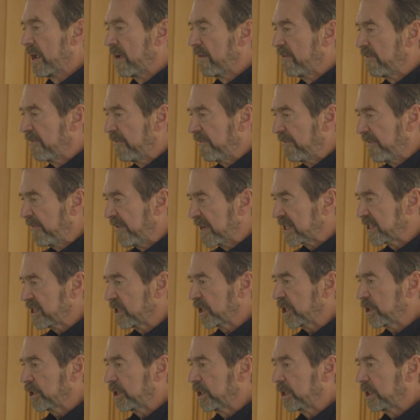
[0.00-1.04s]

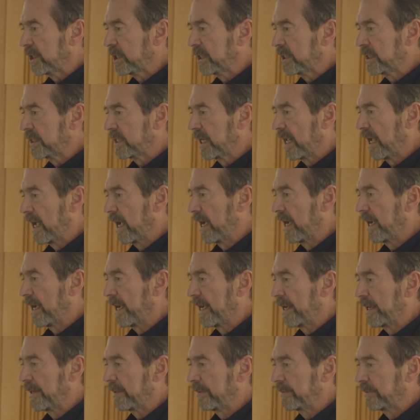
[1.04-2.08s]
physical
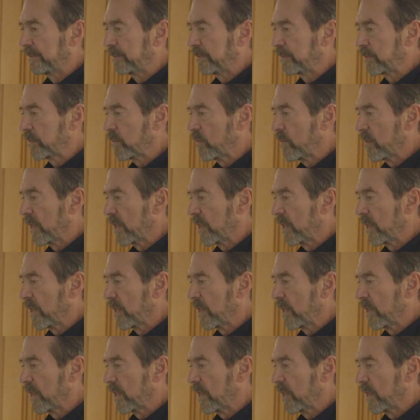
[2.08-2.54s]
um,